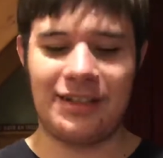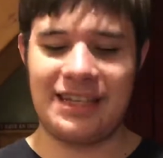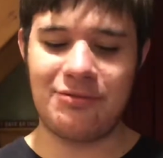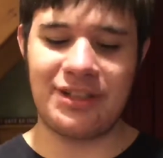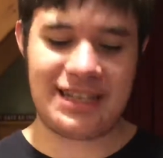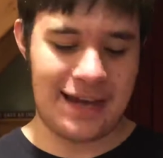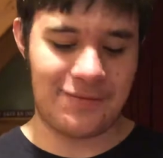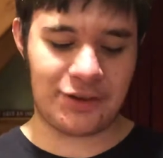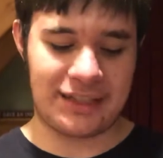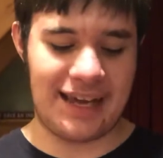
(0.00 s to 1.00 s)
he would
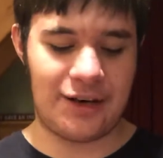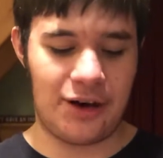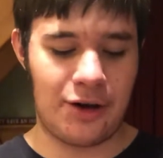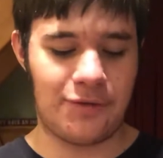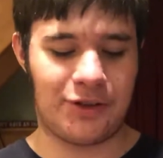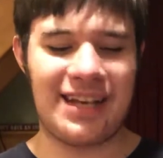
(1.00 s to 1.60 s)
never get over